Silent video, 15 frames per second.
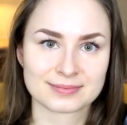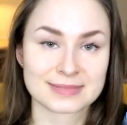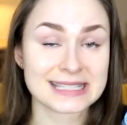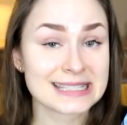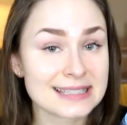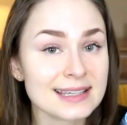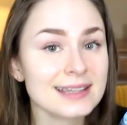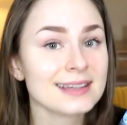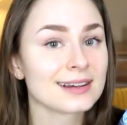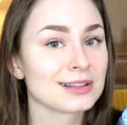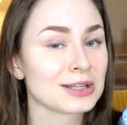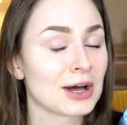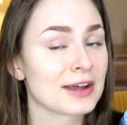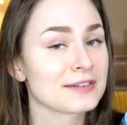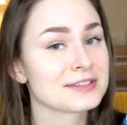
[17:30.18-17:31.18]
see a
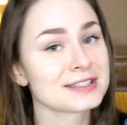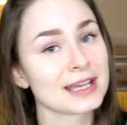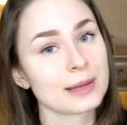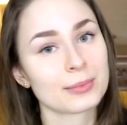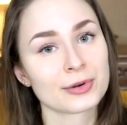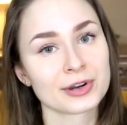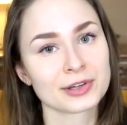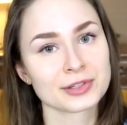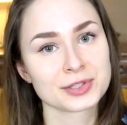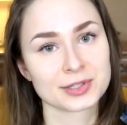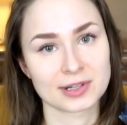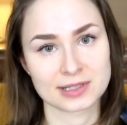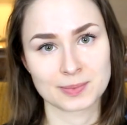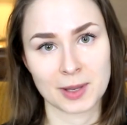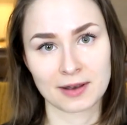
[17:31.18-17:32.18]
lot of Sabriel, to
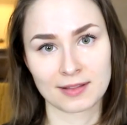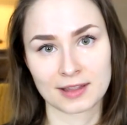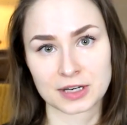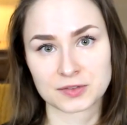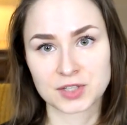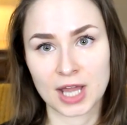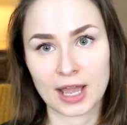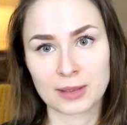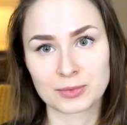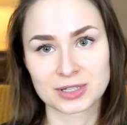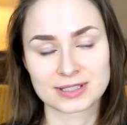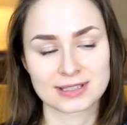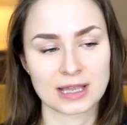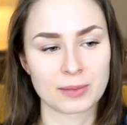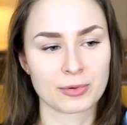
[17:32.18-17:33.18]
not spend a lot of time
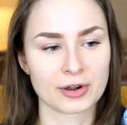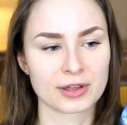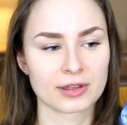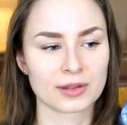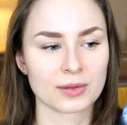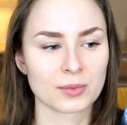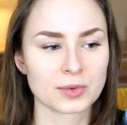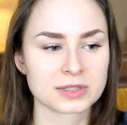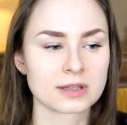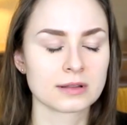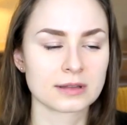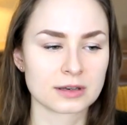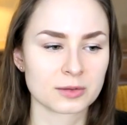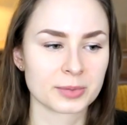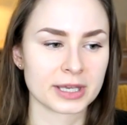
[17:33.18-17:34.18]
with Sabriel, was a
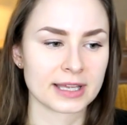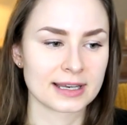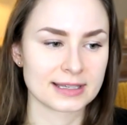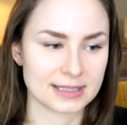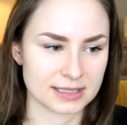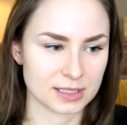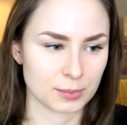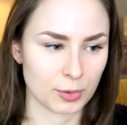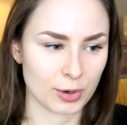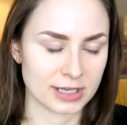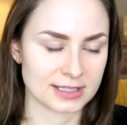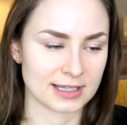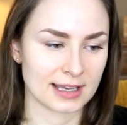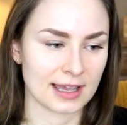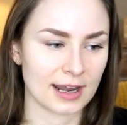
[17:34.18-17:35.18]
little bit
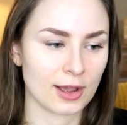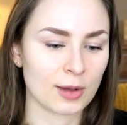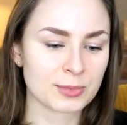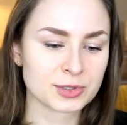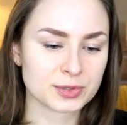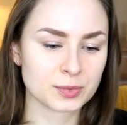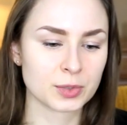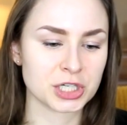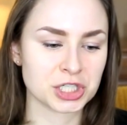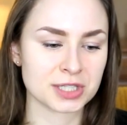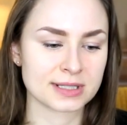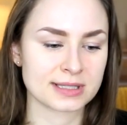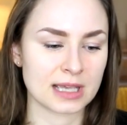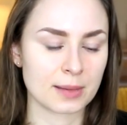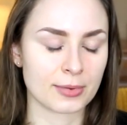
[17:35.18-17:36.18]
disappointing. And I almost wish
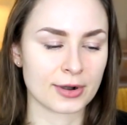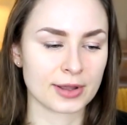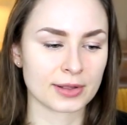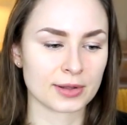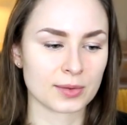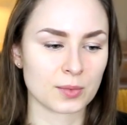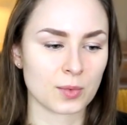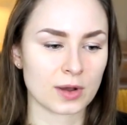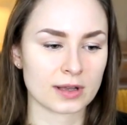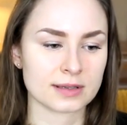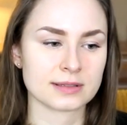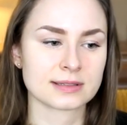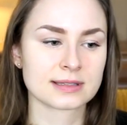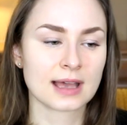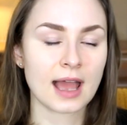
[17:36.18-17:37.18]
that Sabriel
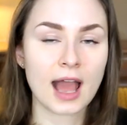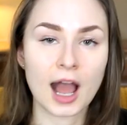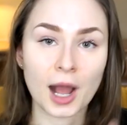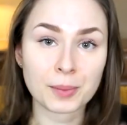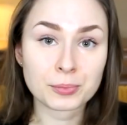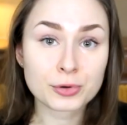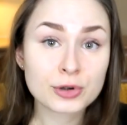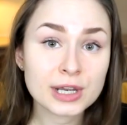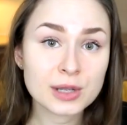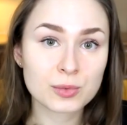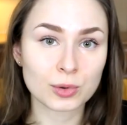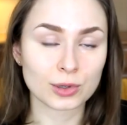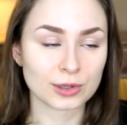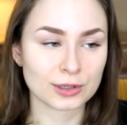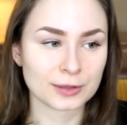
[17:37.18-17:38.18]
was a
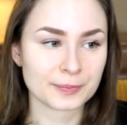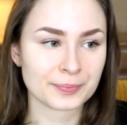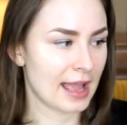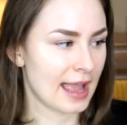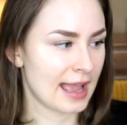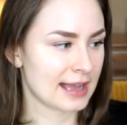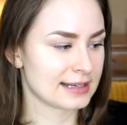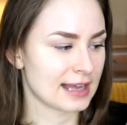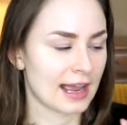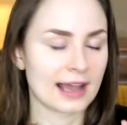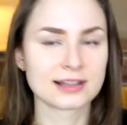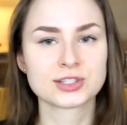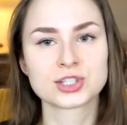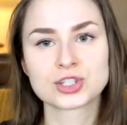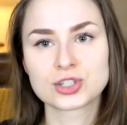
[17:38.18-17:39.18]
prequel and I
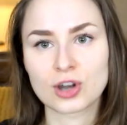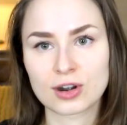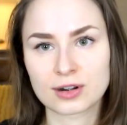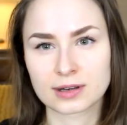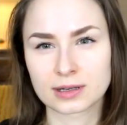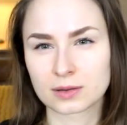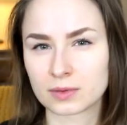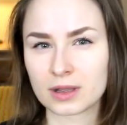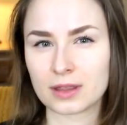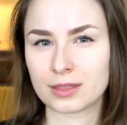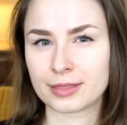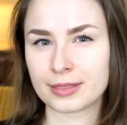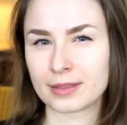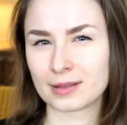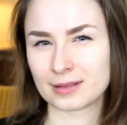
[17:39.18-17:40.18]
had started
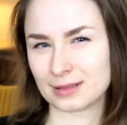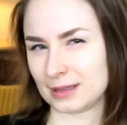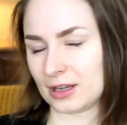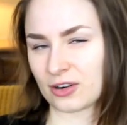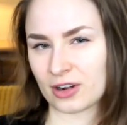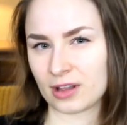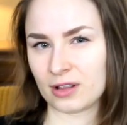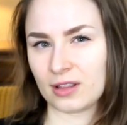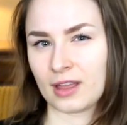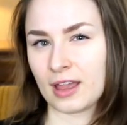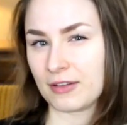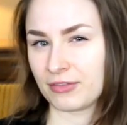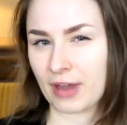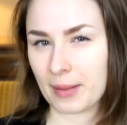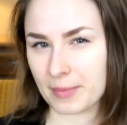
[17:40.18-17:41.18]
with Lirael,
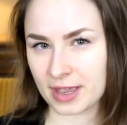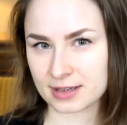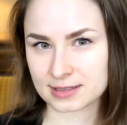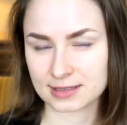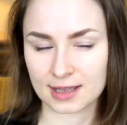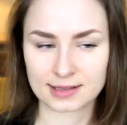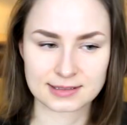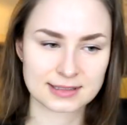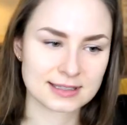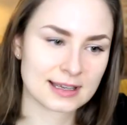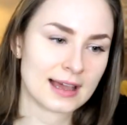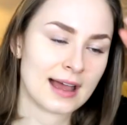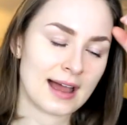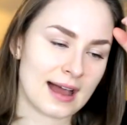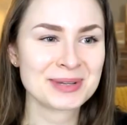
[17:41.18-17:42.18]
if that makes sense.
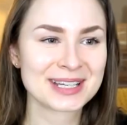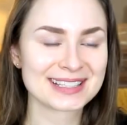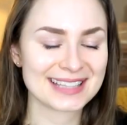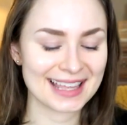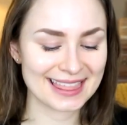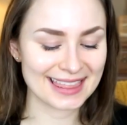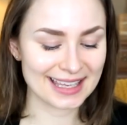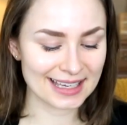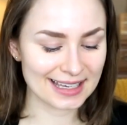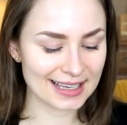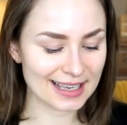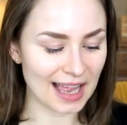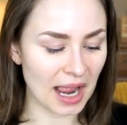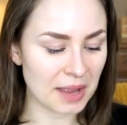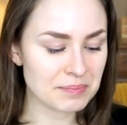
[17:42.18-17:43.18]
Because I
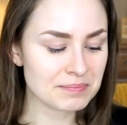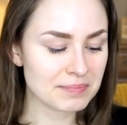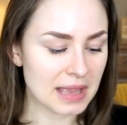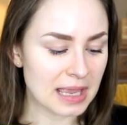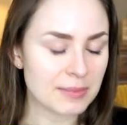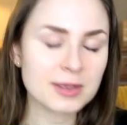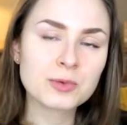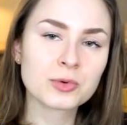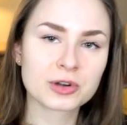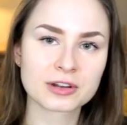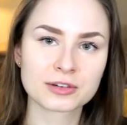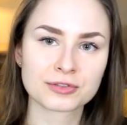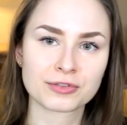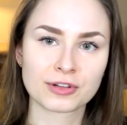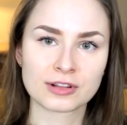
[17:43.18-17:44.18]
think I maybe would
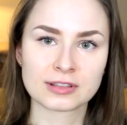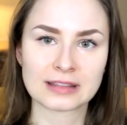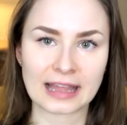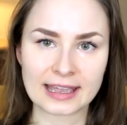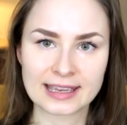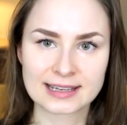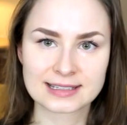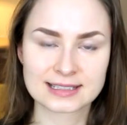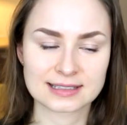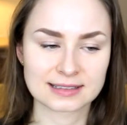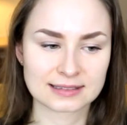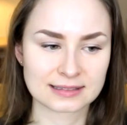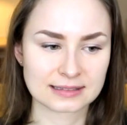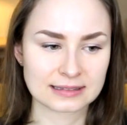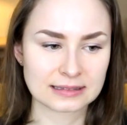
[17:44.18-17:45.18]
have liked
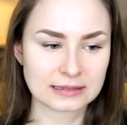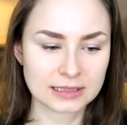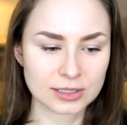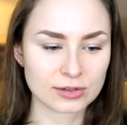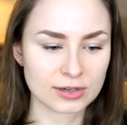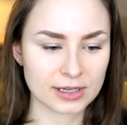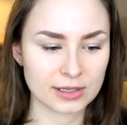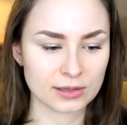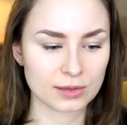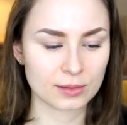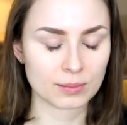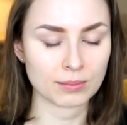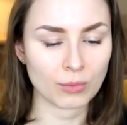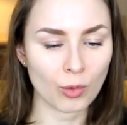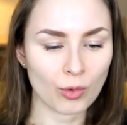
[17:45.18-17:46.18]

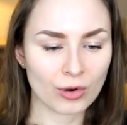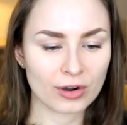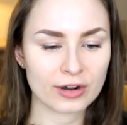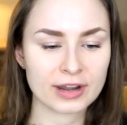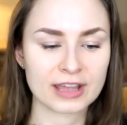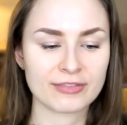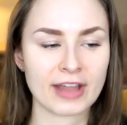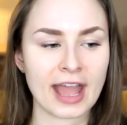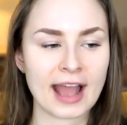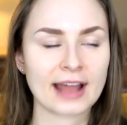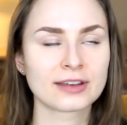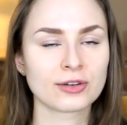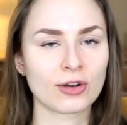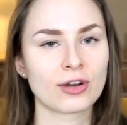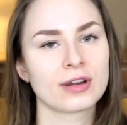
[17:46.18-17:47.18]
Lirael more if I
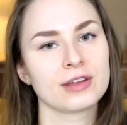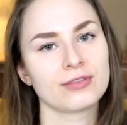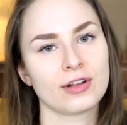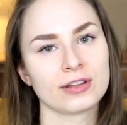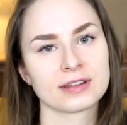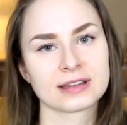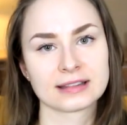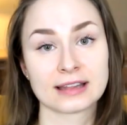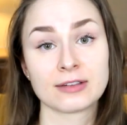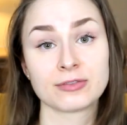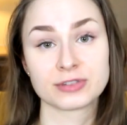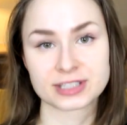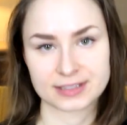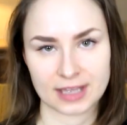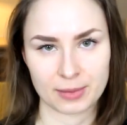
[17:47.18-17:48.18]
hadn't already fallen in love
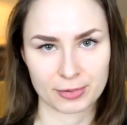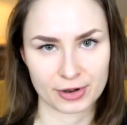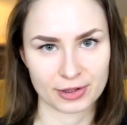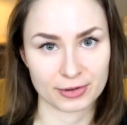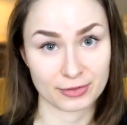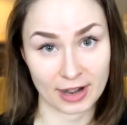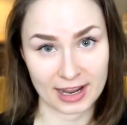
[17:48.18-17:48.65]
with Sabriel,